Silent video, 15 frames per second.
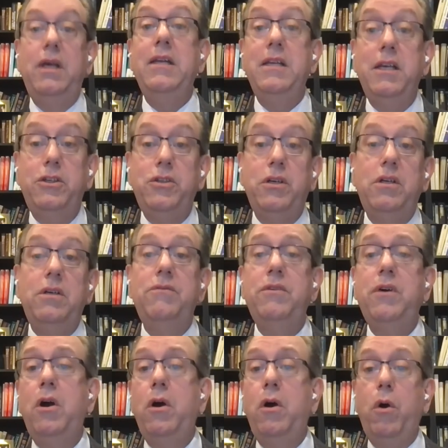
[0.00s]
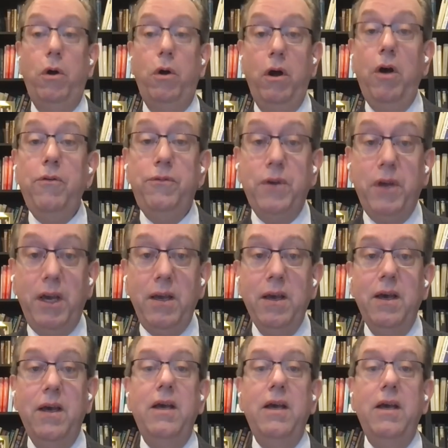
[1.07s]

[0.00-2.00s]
Initiative, or OPHI,